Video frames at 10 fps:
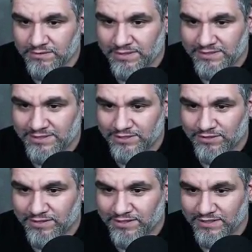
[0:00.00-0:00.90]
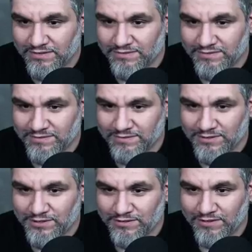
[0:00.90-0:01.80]
We need six green though. We're
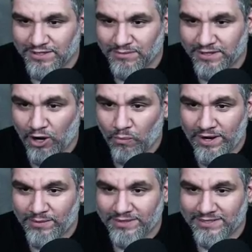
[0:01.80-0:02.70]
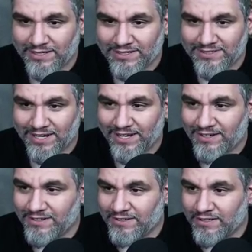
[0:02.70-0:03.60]
two green away. Oh wait, we got this guy.
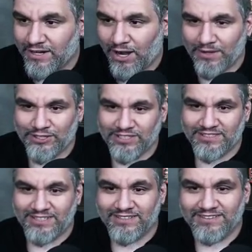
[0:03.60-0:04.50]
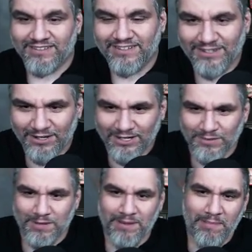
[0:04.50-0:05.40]
Oh, they just conceded.
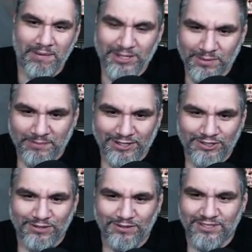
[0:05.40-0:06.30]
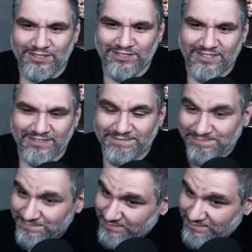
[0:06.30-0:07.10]
Because we can make maybe because we can make two oozes a turn.